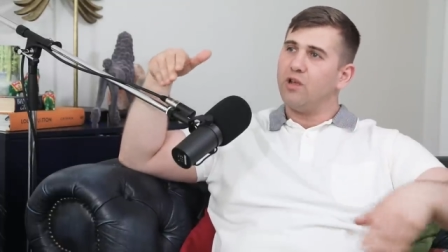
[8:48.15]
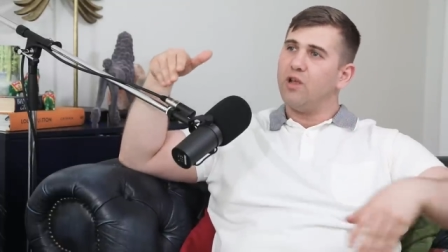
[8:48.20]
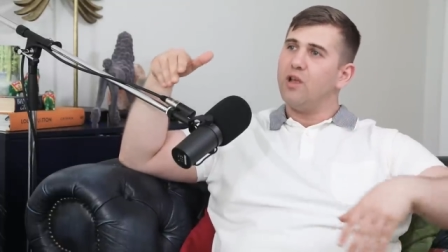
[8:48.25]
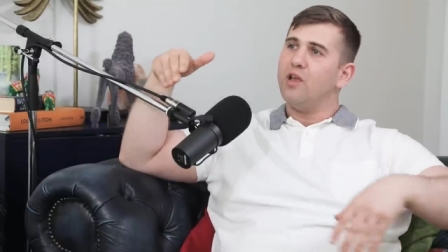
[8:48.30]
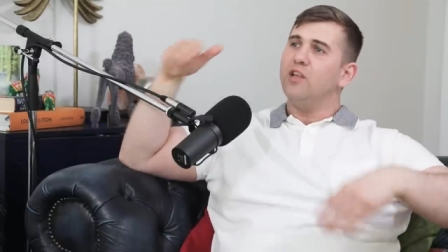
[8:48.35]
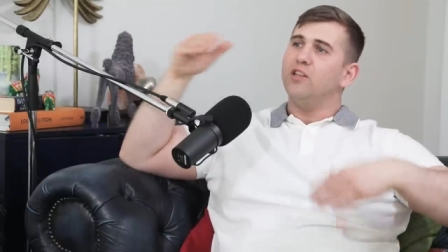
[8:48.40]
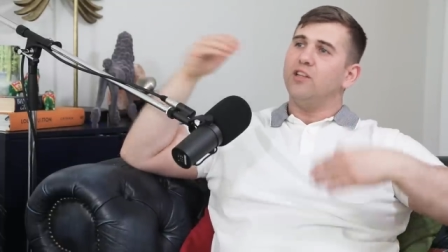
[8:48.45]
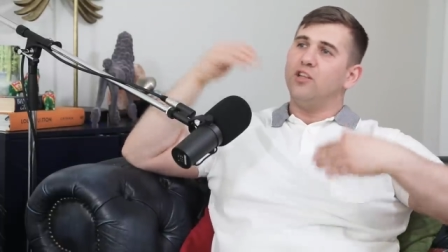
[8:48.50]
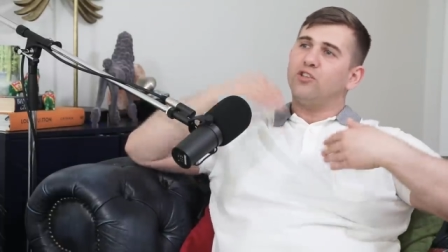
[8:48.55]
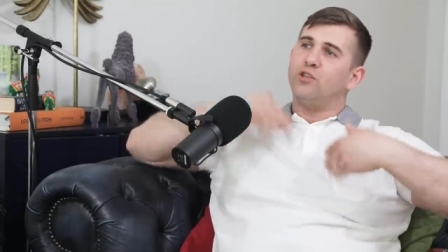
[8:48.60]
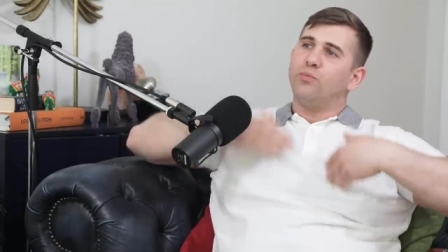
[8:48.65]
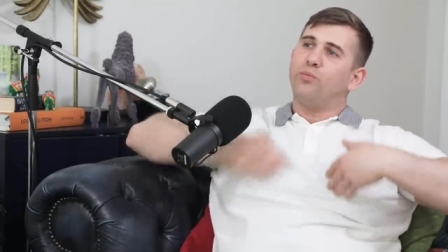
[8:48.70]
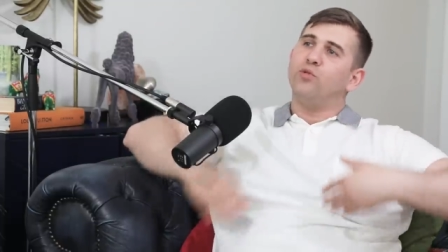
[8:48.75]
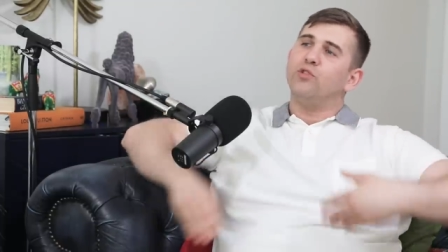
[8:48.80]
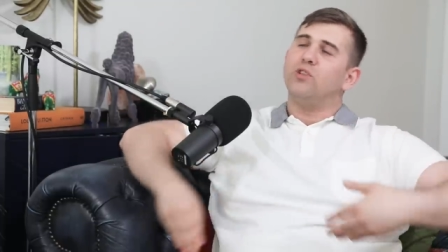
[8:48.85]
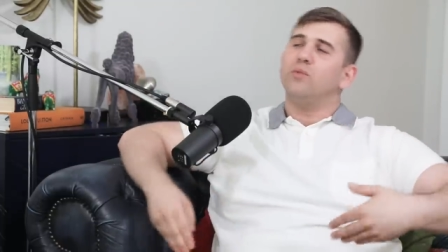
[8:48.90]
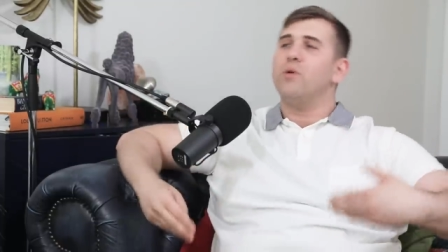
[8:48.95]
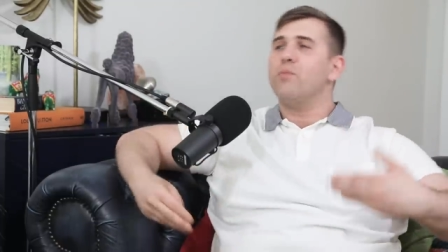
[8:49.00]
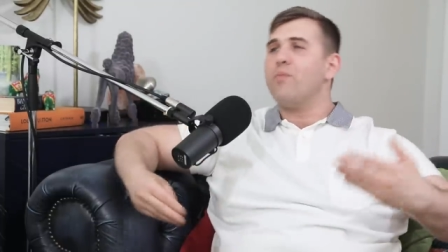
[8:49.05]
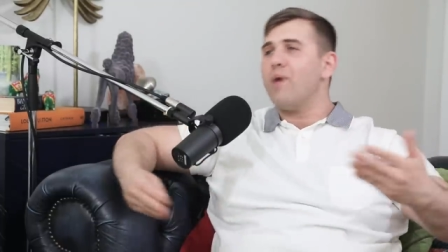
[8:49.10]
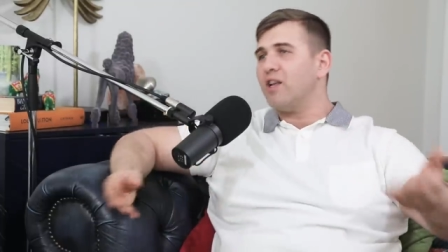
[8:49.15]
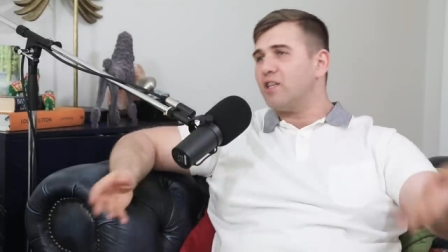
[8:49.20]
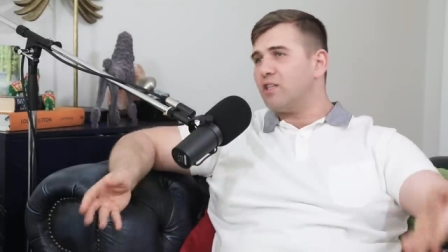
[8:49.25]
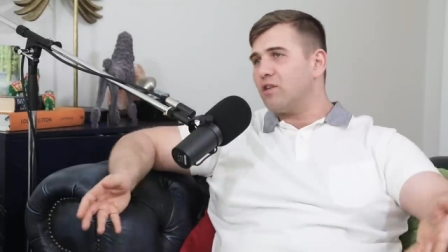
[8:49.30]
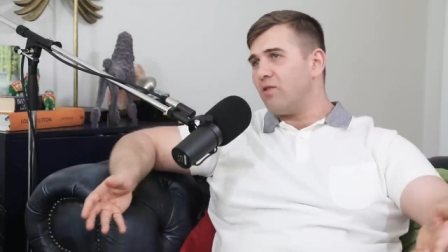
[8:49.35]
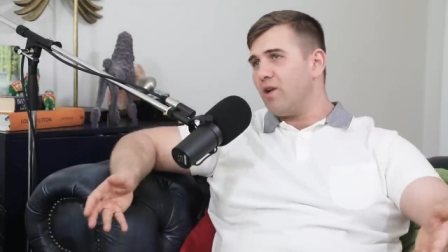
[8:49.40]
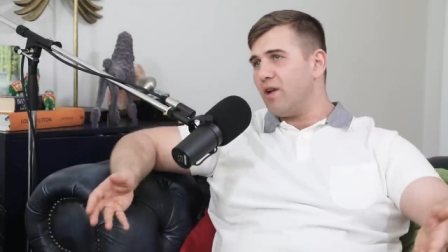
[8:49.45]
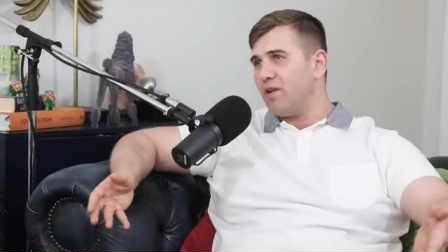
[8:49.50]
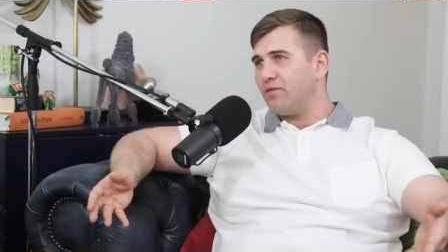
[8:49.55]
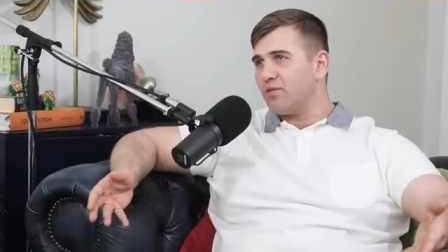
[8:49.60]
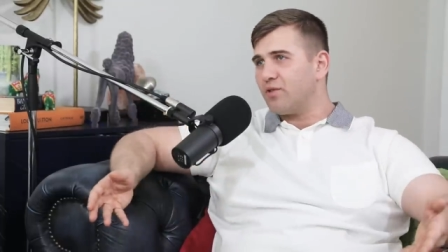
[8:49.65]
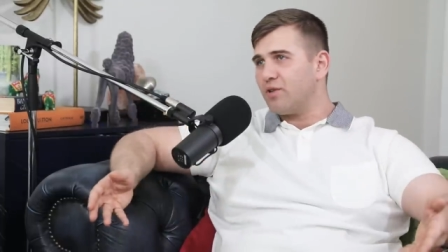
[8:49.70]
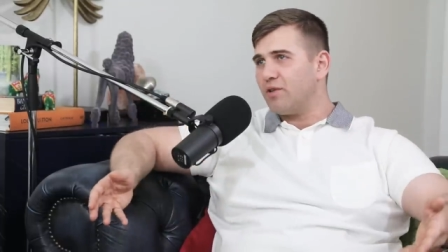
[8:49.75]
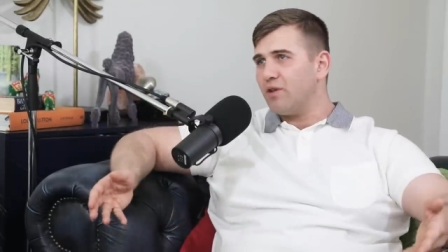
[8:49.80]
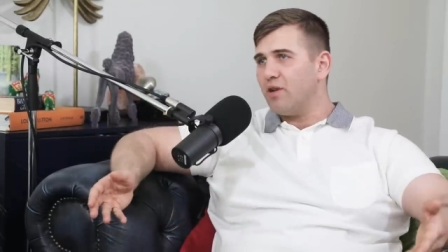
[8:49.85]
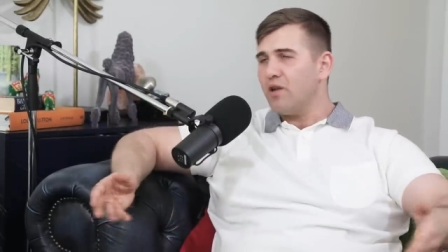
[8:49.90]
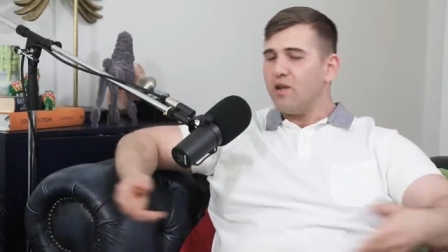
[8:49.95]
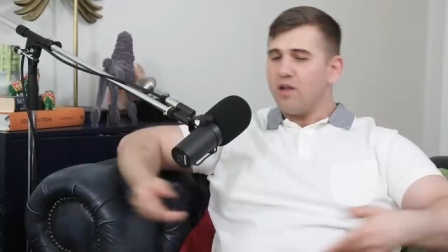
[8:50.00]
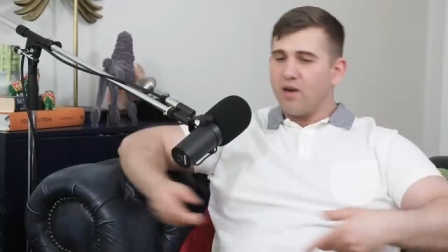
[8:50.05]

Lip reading: They used to put them in mass graves,